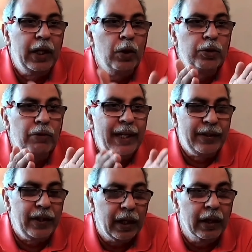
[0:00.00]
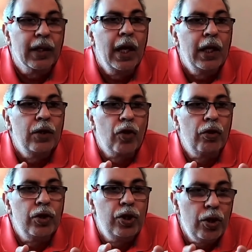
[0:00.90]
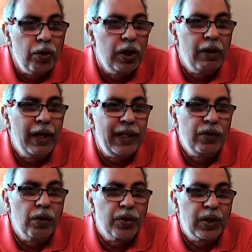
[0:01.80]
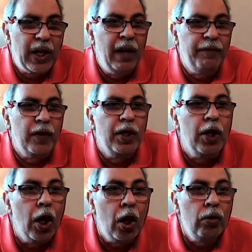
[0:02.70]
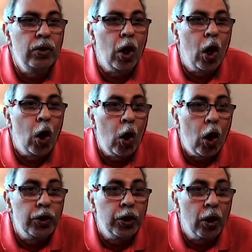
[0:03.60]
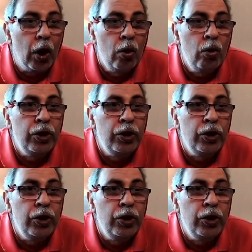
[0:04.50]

Who's releasing it? So you could release yourself on your own